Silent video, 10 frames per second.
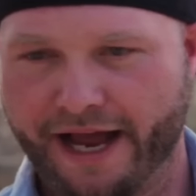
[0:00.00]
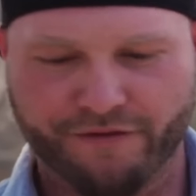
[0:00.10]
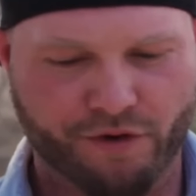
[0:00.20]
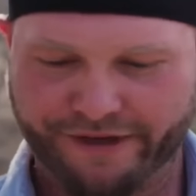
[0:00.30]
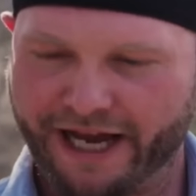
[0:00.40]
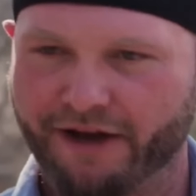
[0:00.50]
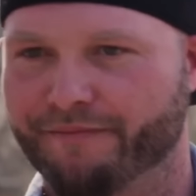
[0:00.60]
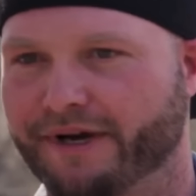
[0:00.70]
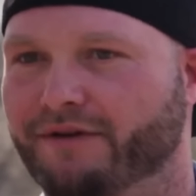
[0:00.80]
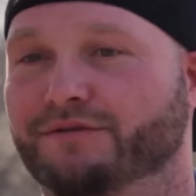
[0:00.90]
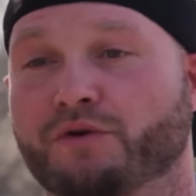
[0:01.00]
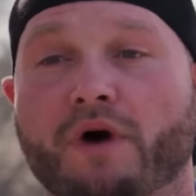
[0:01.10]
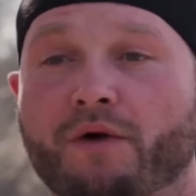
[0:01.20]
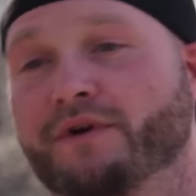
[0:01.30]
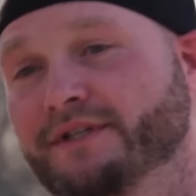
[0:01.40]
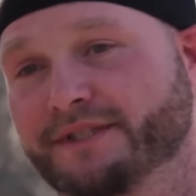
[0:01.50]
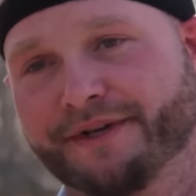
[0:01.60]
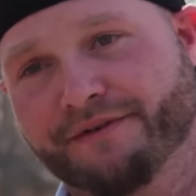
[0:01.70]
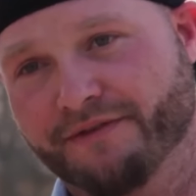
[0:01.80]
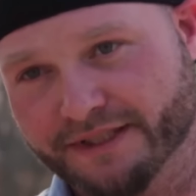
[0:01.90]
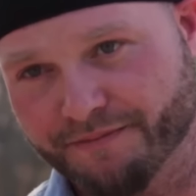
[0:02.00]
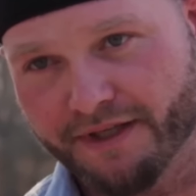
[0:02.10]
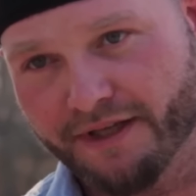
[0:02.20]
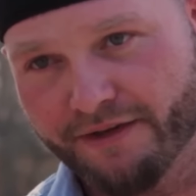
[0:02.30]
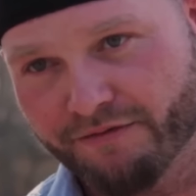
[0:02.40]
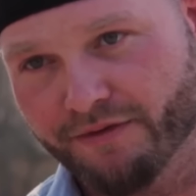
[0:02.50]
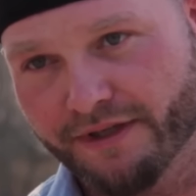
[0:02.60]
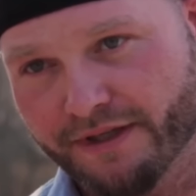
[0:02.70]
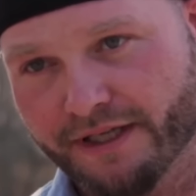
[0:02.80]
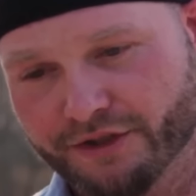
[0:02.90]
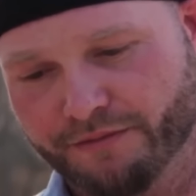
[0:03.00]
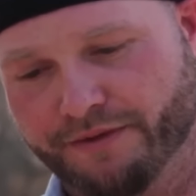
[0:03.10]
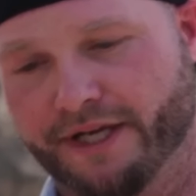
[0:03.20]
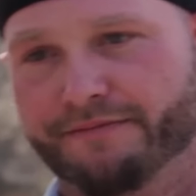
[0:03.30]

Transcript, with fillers: I have no doubt about who I want to spend the rest of my life with. That's you,